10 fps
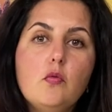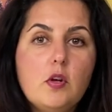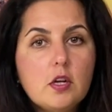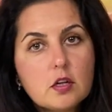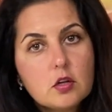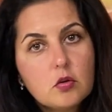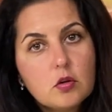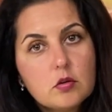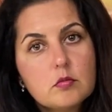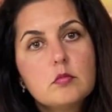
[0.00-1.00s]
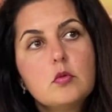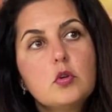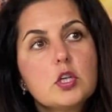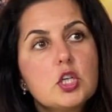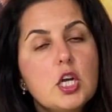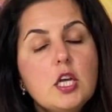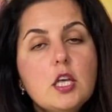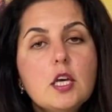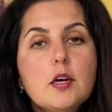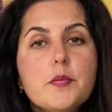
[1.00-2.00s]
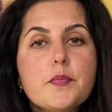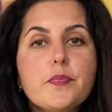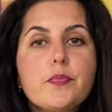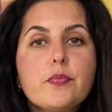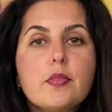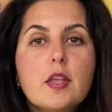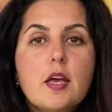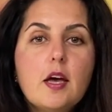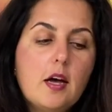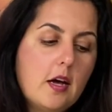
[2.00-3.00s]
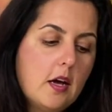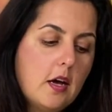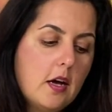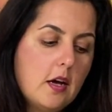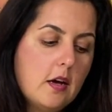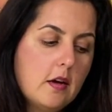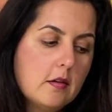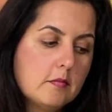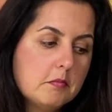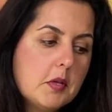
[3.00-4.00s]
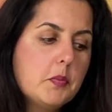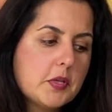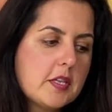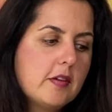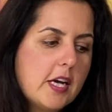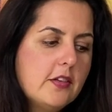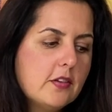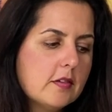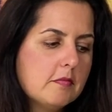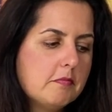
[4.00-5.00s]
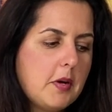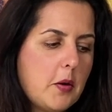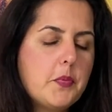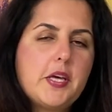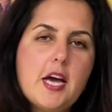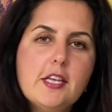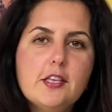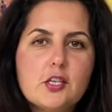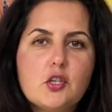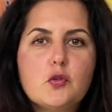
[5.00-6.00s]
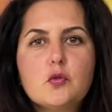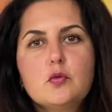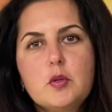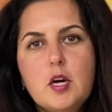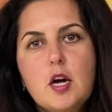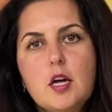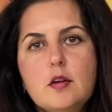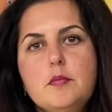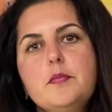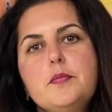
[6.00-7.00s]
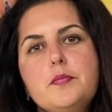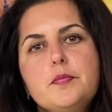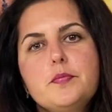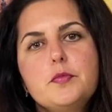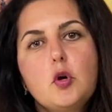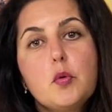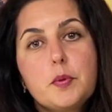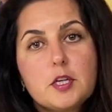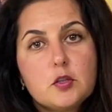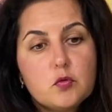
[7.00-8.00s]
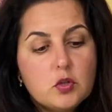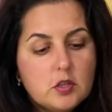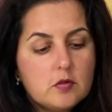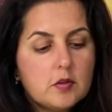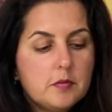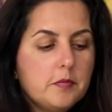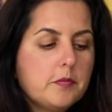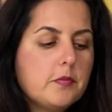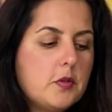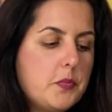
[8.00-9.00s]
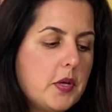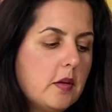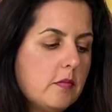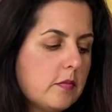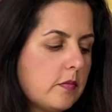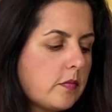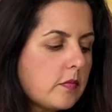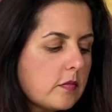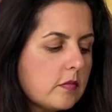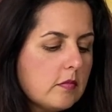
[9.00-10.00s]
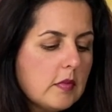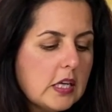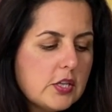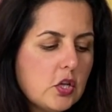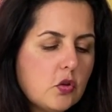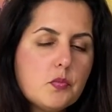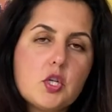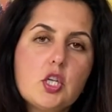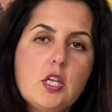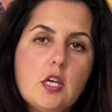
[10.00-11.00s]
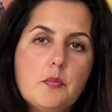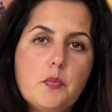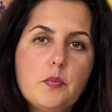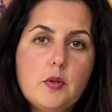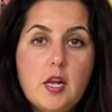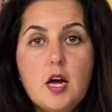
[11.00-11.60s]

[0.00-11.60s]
So just imagine how nice that such a good company is now making machines for manicures and pedicures for us nail technicians. It's very valuable.